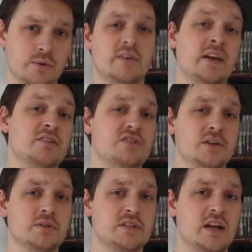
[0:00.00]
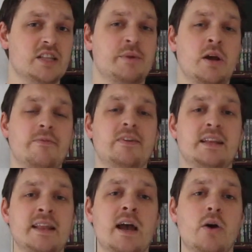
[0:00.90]
And that still stands, but hopefully
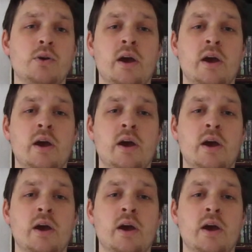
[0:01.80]
now you